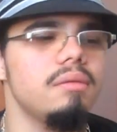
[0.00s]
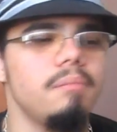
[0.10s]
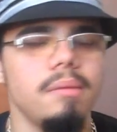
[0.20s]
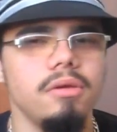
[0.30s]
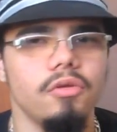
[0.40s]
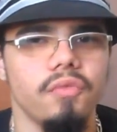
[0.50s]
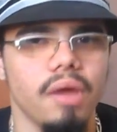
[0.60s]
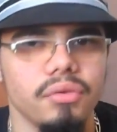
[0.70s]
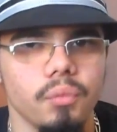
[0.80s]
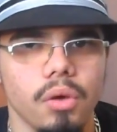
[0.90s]
Maybe you'll
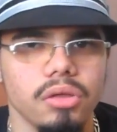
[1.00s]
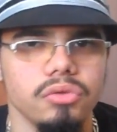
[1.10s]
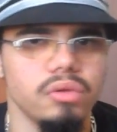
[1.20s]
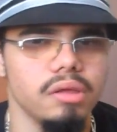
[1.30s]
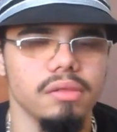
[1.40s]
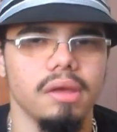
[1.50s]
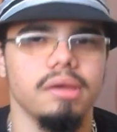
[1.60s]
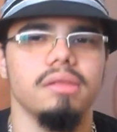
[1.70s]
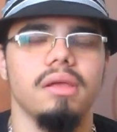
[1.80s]
find one you didn't like it.